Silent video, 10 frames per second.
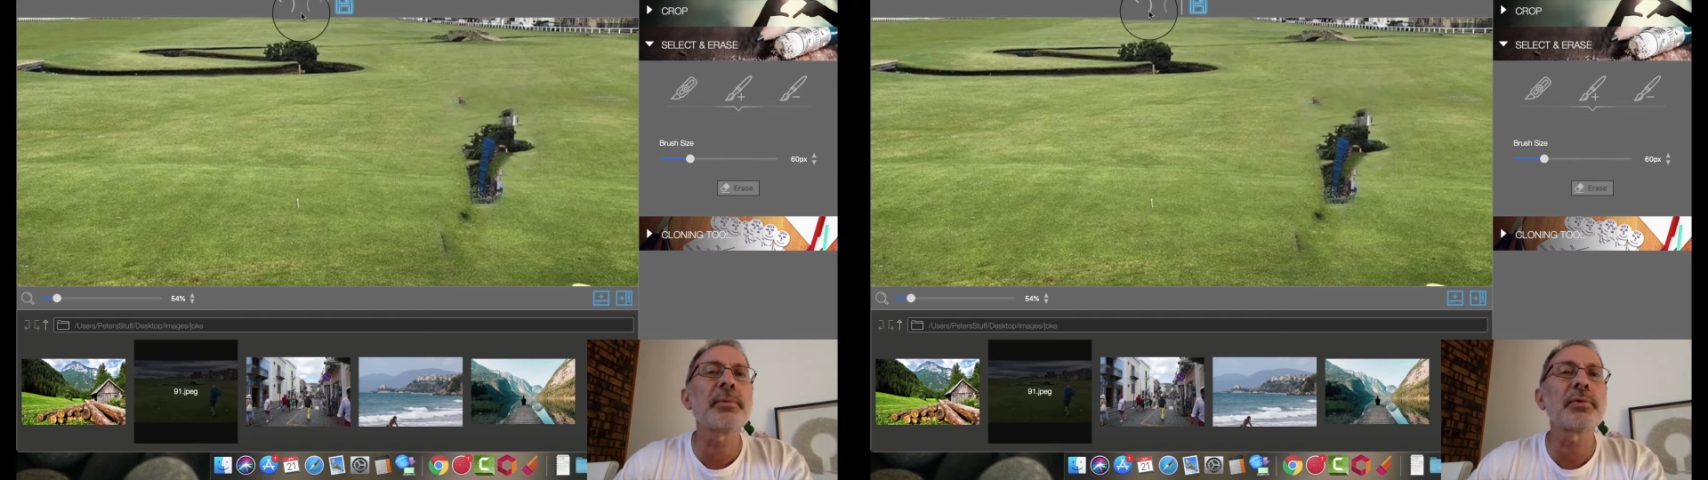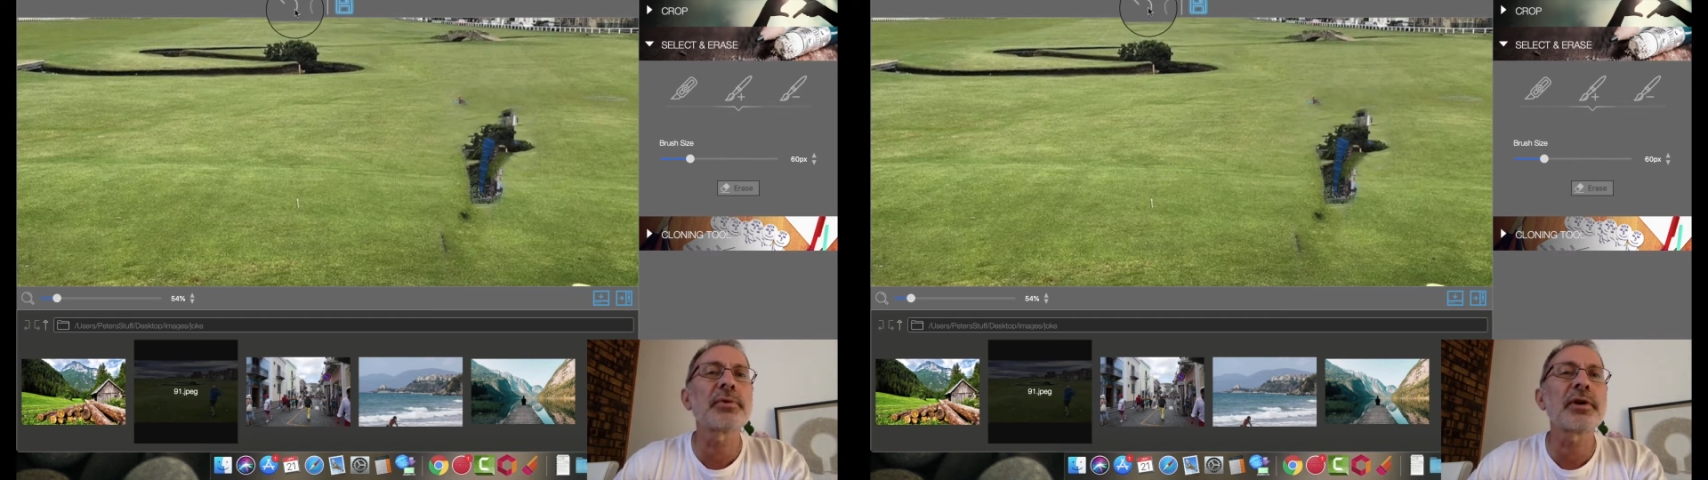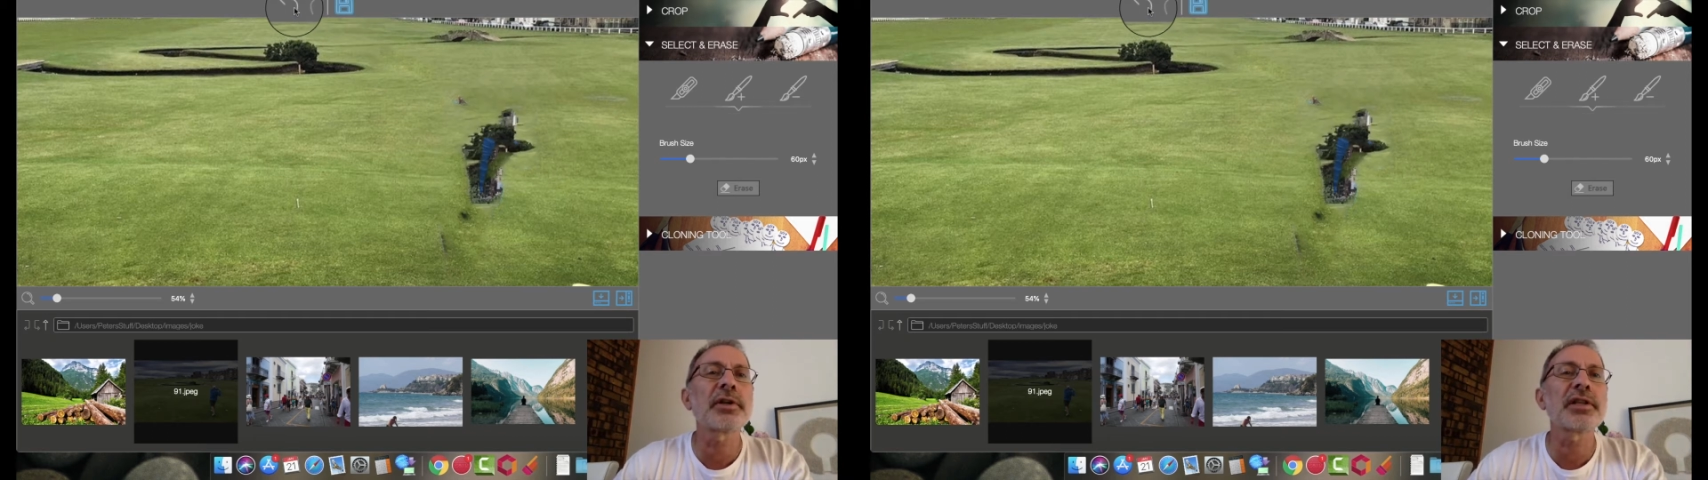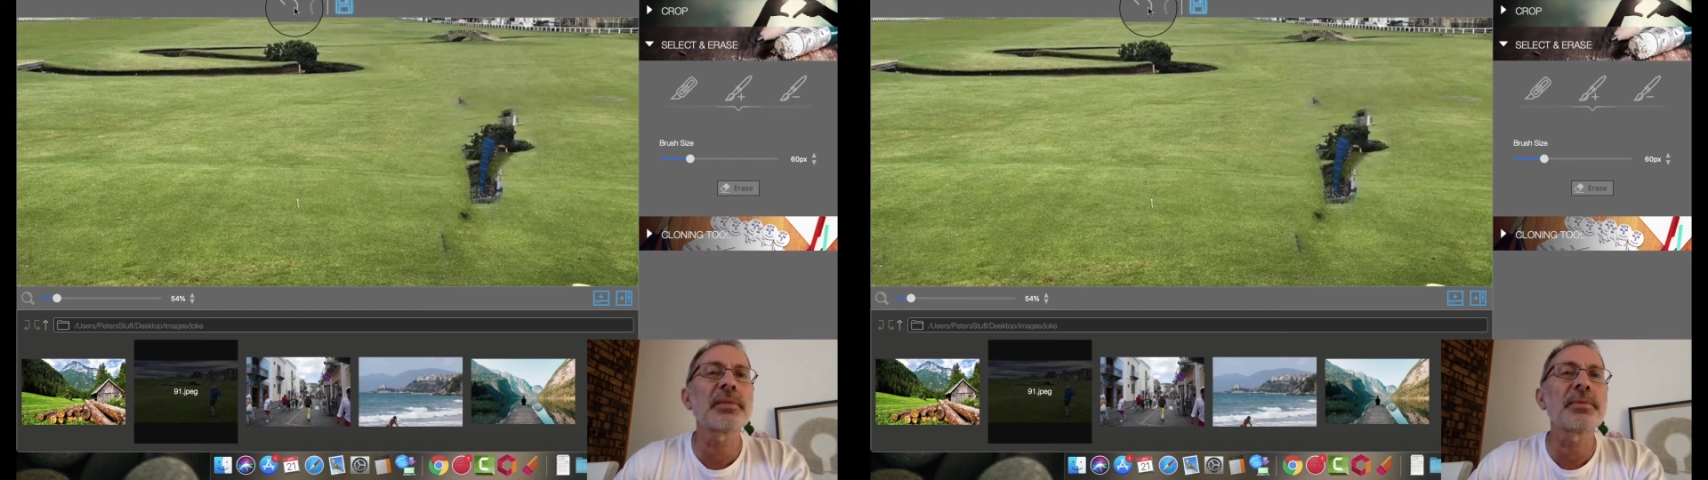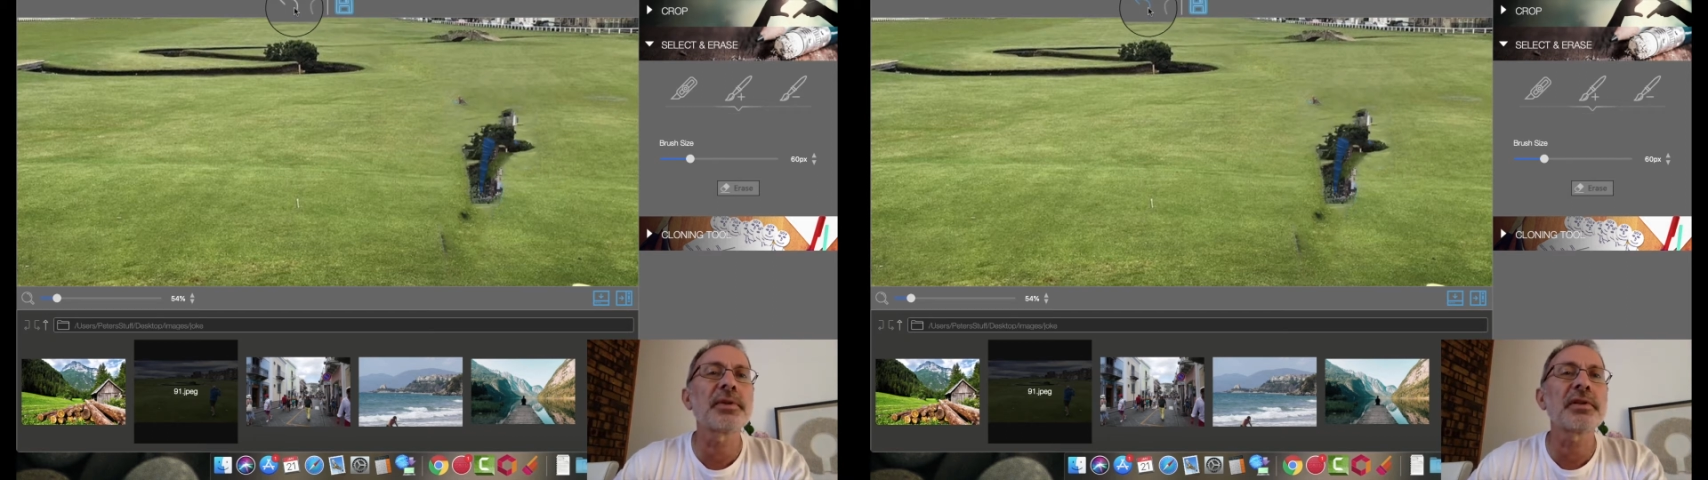we'll try
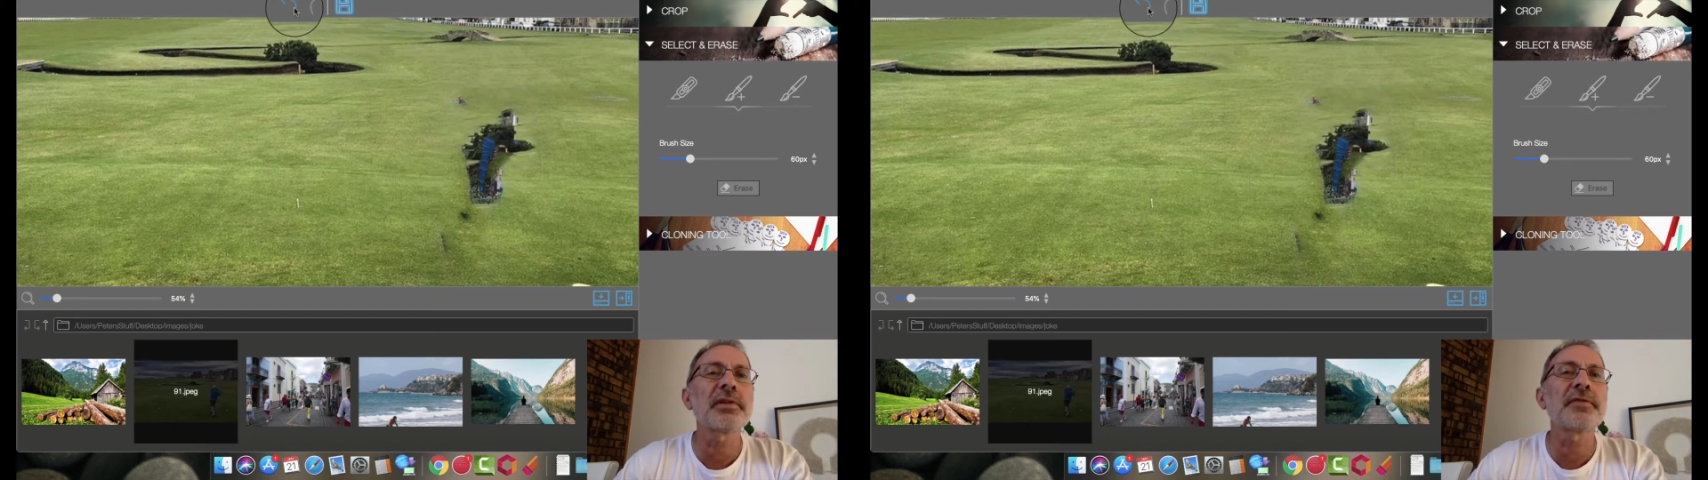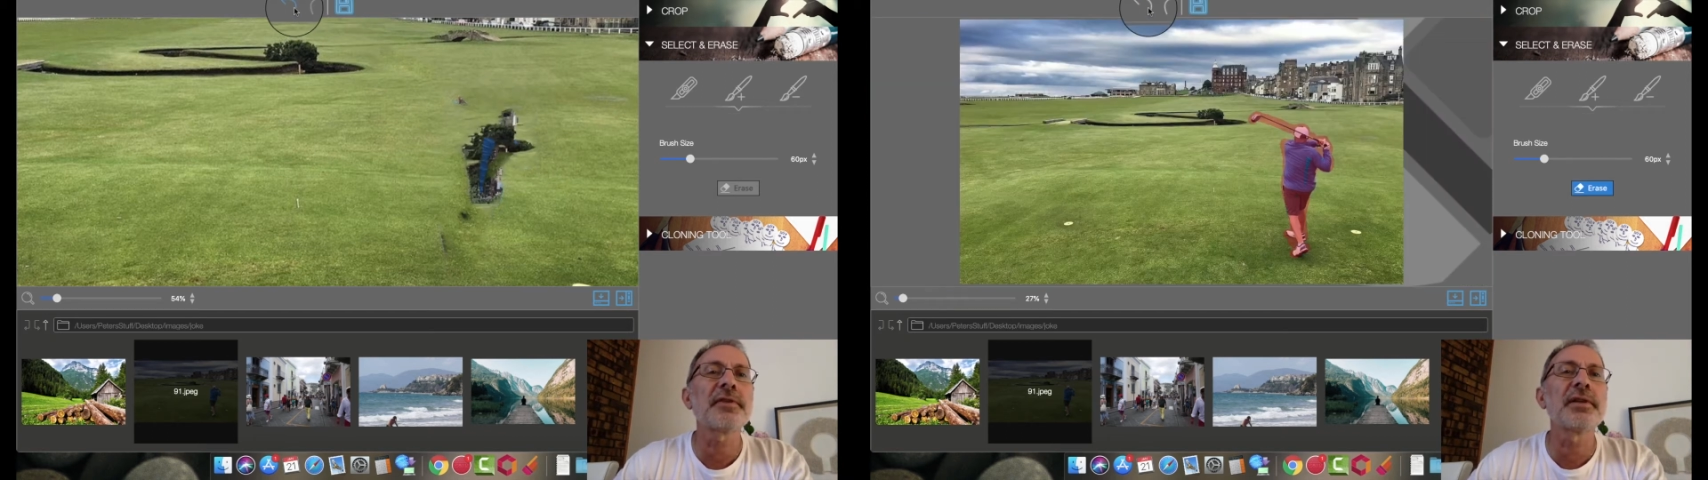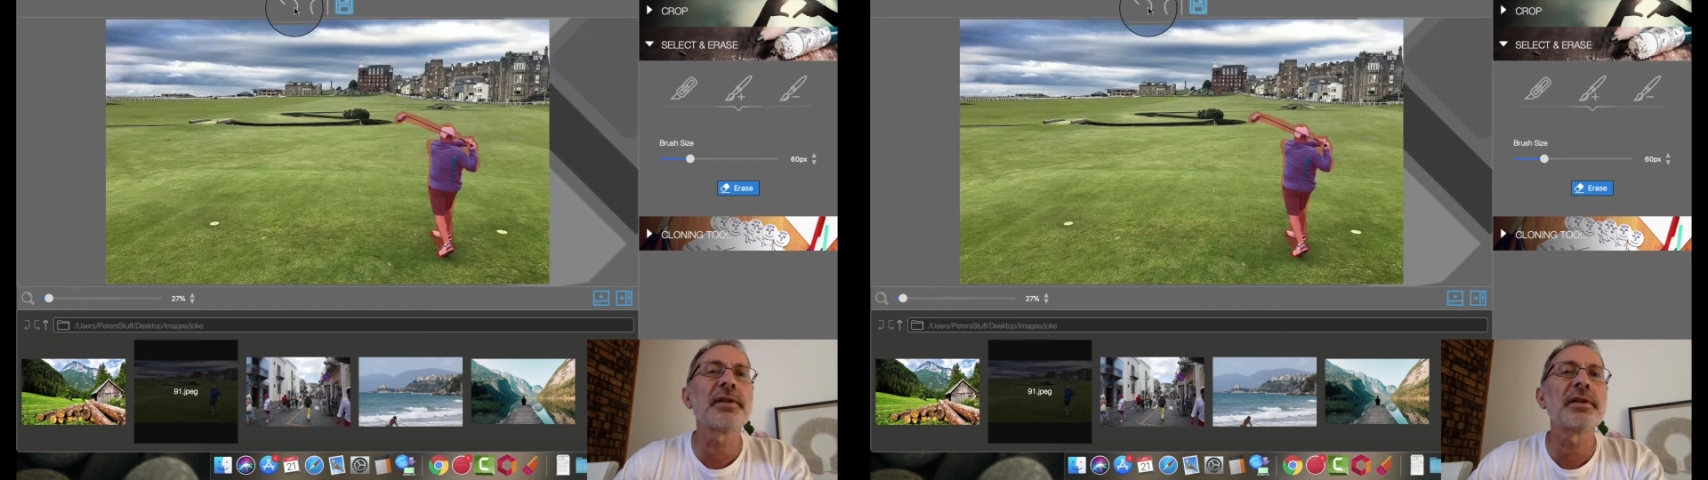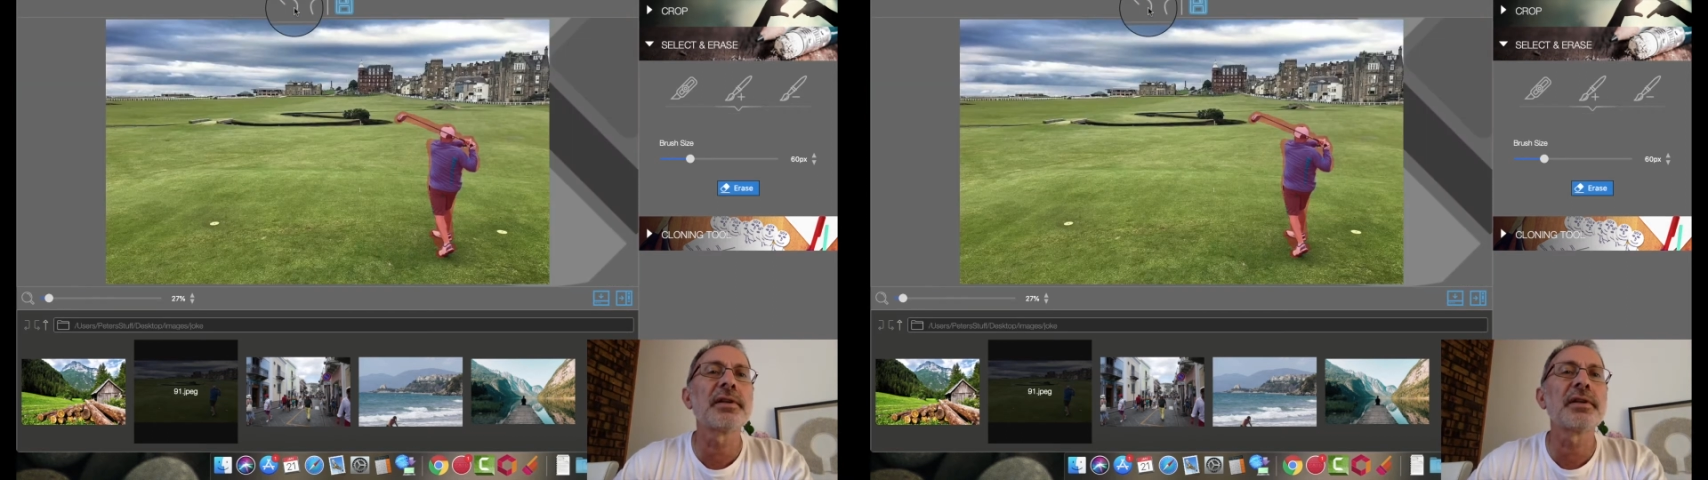something different.